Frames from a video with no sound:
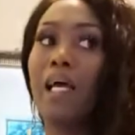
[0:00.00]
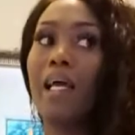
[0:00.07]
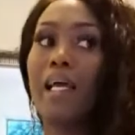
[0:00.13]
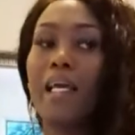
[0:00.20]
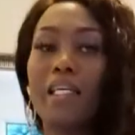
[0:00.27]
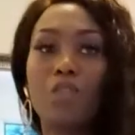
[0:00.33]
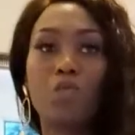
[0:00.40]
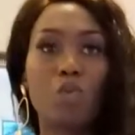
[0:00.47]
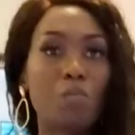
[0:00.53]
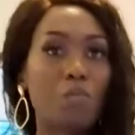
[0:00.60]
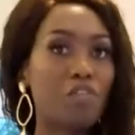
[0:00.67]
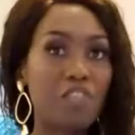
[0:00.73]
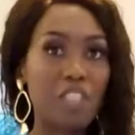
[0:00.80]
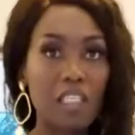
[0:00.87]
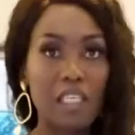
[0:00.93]
And we
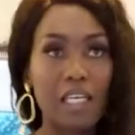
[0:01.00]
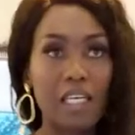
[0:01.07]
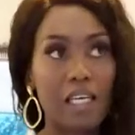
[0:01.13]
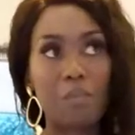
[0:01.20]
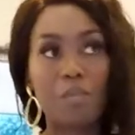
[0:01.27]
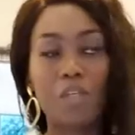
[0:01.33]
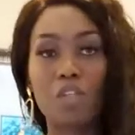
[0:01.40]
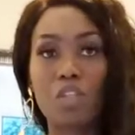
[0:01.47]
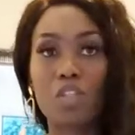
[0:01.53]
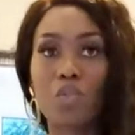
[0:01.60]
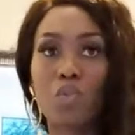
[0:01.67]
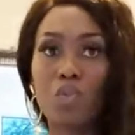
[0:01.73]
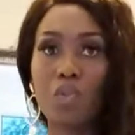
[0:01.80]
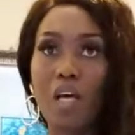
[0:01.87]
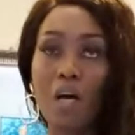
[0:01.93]
moved in here
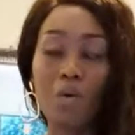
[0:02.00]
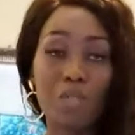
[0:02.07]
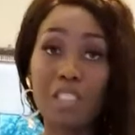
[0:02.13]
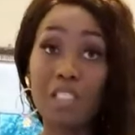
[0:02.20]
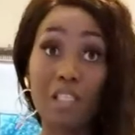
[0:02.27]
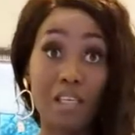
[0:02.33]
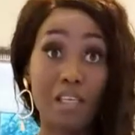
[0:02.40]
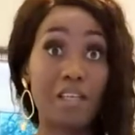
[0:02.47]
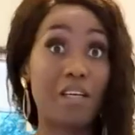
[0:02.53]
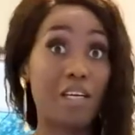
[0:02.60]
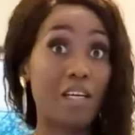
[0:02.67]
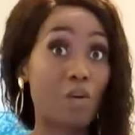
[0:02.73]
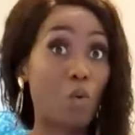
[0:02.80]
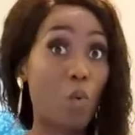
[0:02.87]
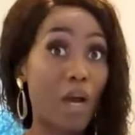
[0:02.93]
because houses here
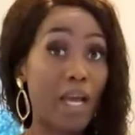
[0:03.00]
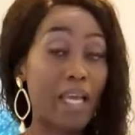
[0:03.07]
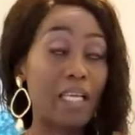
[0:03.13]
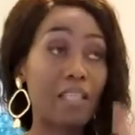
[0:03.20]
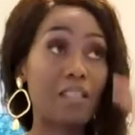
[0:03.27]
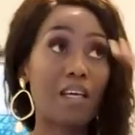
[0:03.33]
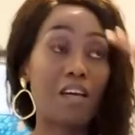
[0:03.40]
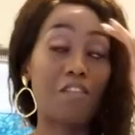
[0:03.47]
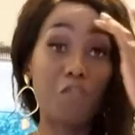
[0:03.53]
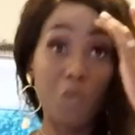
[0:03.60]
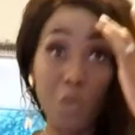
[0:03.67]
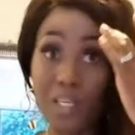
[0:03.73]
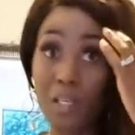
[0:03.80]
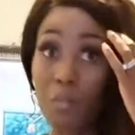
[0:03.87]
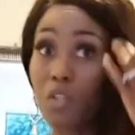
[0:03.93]
are quite
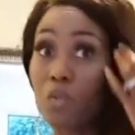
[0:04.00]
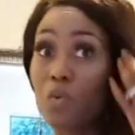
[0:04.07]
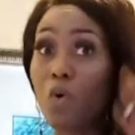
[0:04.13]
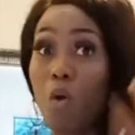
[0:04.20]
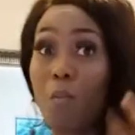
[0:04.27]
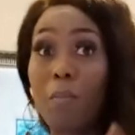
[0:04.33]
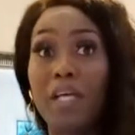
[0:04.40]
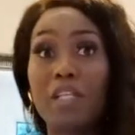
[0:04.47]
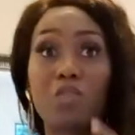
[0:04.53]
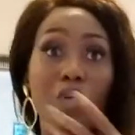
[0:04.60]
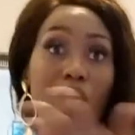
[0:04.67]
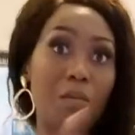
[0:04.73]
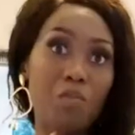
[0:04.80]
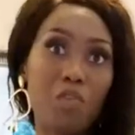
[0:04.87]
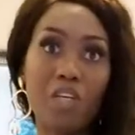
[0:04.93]
affordable compared to
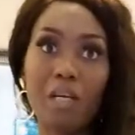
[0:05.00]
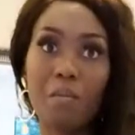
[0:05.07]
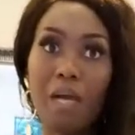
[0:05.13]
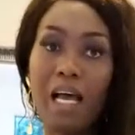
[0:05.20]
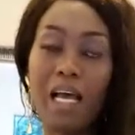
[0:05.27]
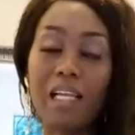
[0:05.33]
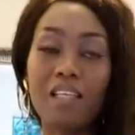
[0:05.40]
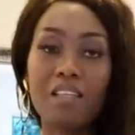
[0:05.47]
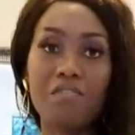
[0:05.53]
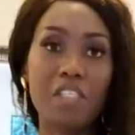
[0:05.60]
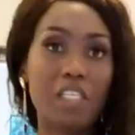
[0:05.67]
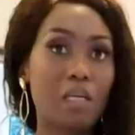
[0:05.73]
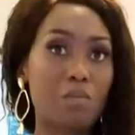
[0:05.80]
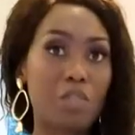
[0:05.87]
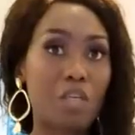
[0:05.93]
Amsterdam. I lived
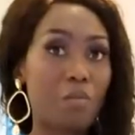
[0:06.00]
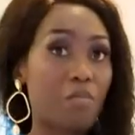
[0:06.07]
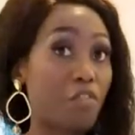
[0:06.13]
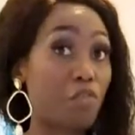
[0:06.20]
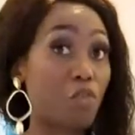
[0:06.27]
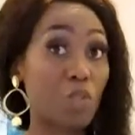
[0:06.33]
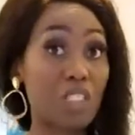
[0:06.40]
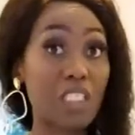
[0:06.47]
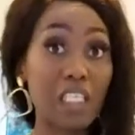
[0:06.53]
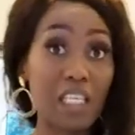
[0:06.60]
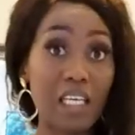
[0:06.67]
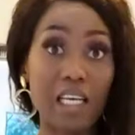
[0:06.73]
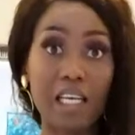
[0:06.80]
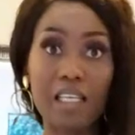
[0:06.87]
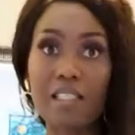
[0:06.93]
in Amsterdam for 14
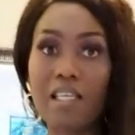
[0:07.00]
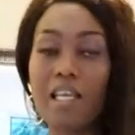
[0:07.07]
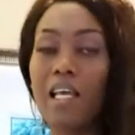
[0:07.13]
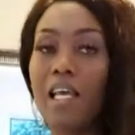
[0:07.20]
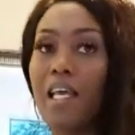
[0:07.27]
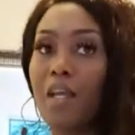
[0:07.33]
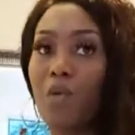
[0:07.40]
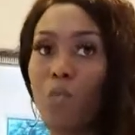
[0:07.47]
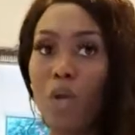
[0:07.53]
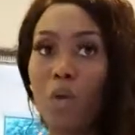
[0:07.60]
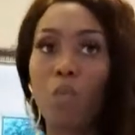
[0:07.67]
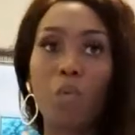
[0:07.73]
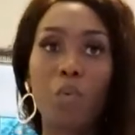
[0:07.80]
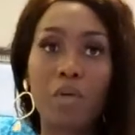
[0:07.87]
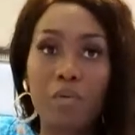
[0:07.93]
years. And when
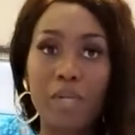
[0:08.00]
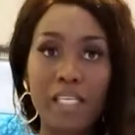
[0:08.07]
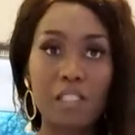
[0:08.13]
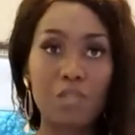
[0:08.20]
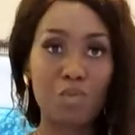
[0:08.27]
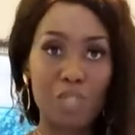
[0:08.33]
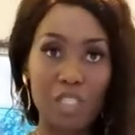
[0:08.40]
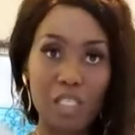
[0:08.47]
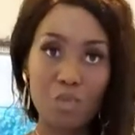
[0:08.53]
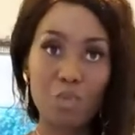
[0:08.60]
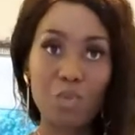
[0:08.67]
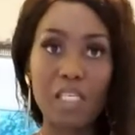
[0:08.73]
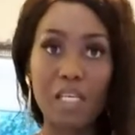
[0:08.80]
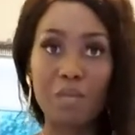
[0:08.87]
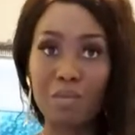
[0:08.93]
we were ready to settle
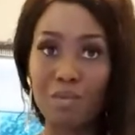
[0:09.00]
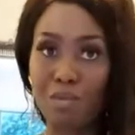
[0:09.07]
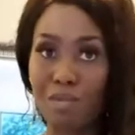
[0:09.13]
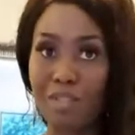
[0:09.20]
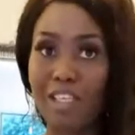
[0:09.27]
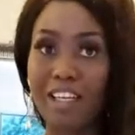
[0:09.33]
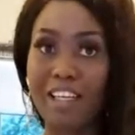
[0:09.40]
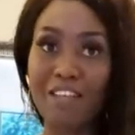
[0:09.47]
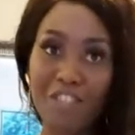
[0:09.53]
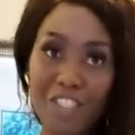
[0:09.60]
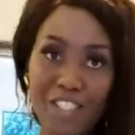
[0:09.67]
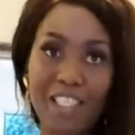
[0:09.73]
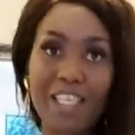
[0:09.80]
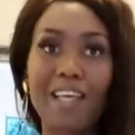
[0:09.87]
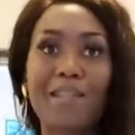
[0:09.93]
down, to start living
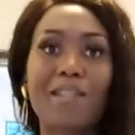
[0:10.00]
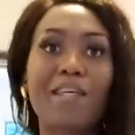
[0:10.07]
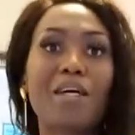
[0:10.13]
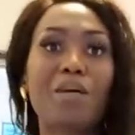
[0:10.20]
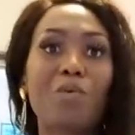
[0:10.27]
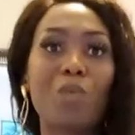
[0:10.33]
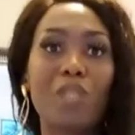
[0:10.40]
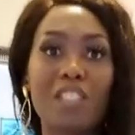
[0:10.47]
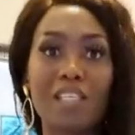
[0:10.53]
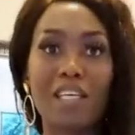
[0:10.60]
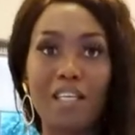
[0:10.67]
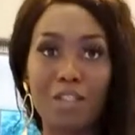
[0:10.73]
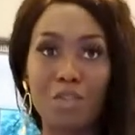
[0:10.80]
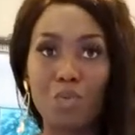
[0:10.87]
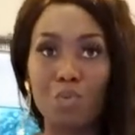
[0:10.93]
together, we
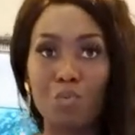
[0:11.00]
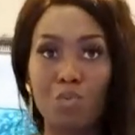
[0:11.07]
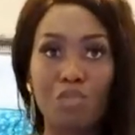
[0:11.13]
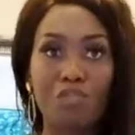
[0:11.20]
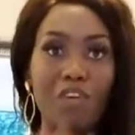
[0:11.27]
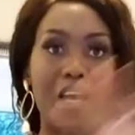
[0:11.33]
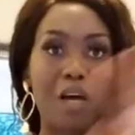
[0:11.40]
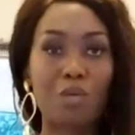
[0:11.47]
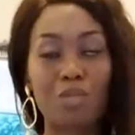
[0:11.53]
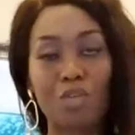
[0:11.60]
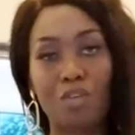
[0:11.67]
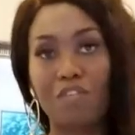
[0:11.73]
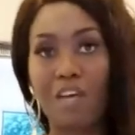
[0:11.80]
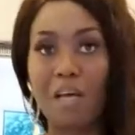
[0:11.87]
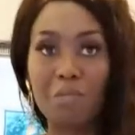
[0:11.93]
decided to move out
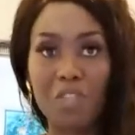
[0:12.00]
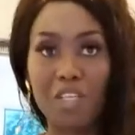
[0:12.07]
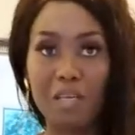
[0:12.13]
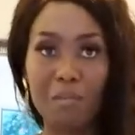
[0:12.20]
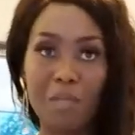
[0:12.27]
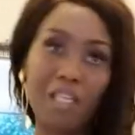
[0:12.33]
of Amsterdam.